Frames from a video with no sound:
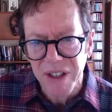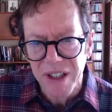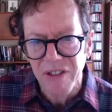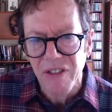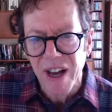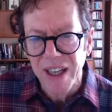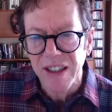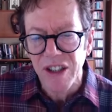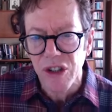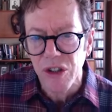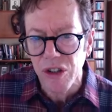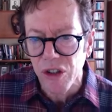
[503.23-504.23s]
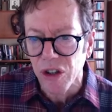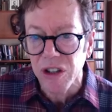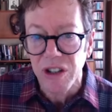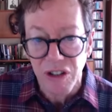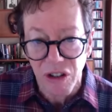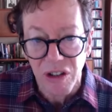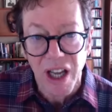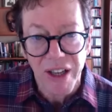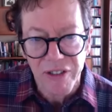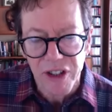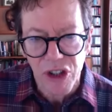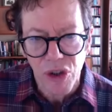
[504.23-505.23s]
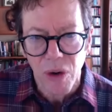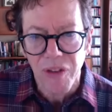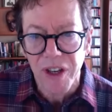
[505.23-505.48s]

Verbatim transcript: the fact that your your life is short,